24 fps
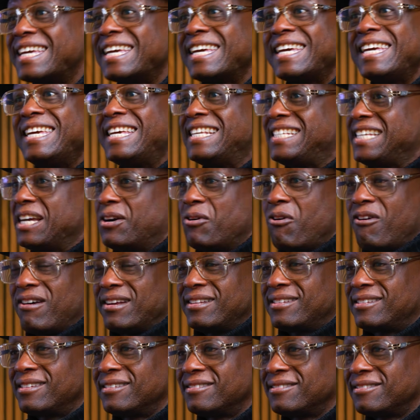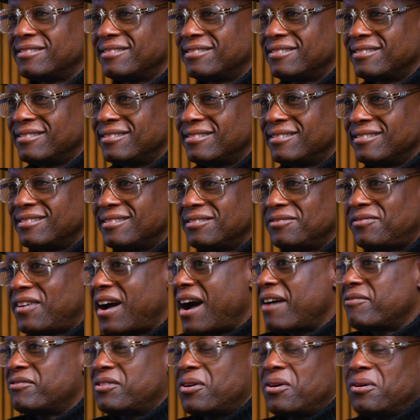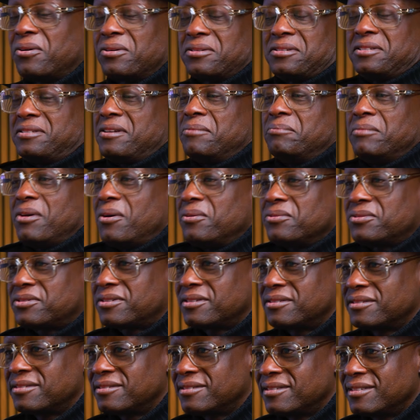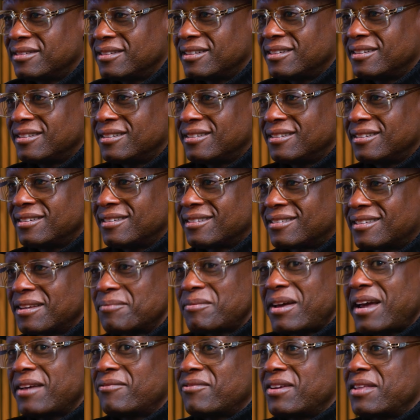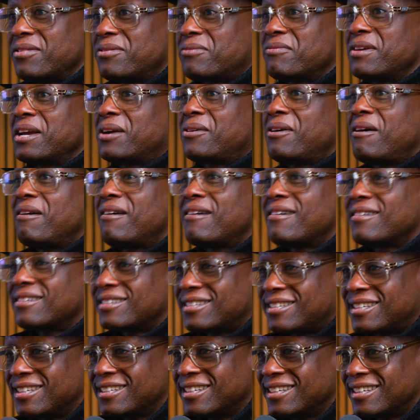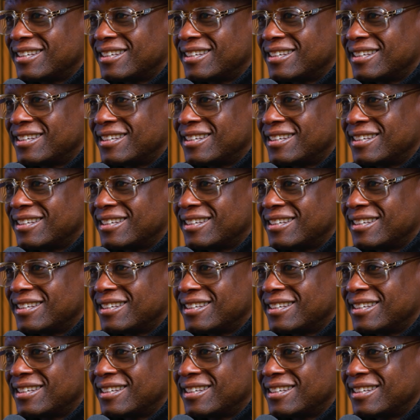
Easy chords. 5 chords the most. Sometimes even 3 chords.